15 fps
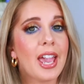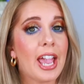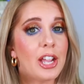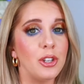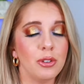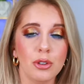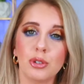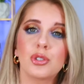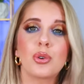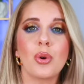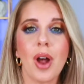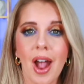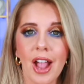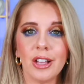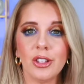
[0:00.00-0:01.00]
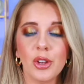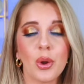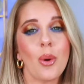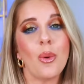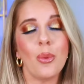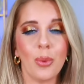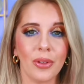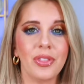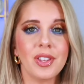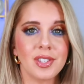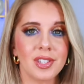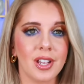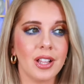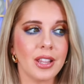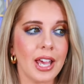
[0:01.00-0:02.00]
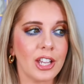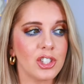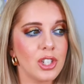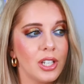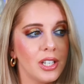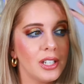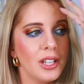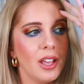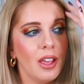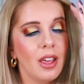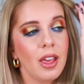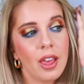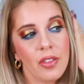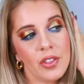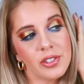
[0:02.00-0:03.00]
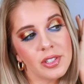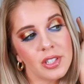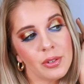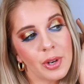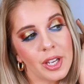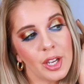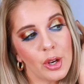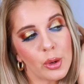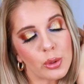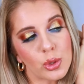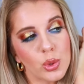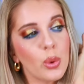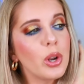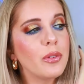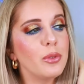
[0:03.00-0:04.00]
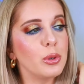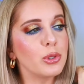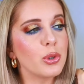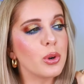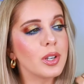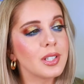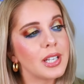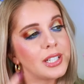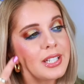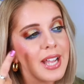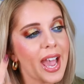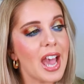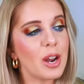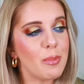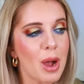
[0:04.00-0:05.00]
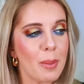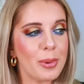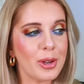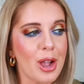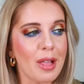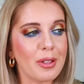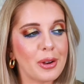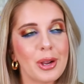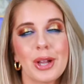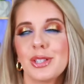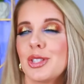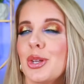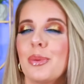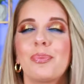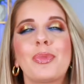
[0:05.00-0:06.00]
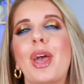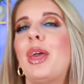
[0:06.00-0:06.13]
a neutral eye look with this collection. And this is it right here, sort of neutral because I did add a pop of color because you,